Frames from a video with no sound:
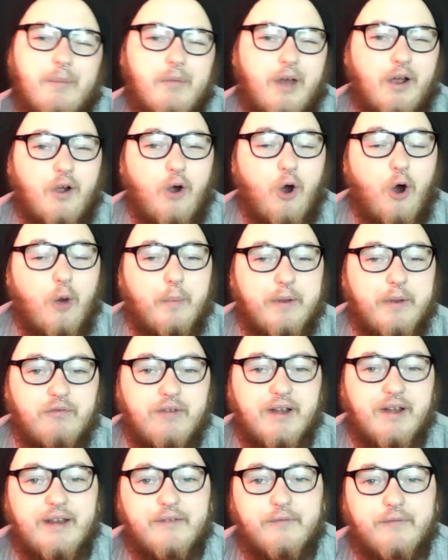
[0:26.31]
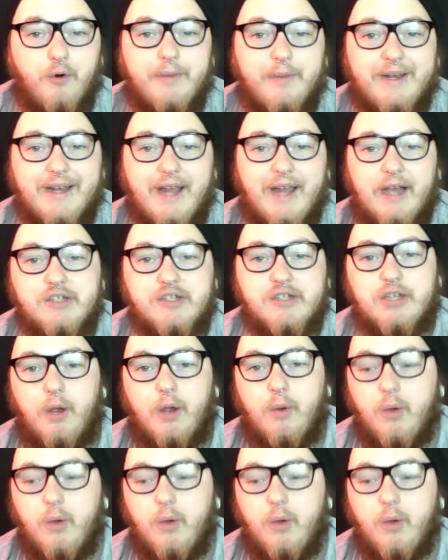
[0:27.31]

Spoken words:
become like a hobby really for me now.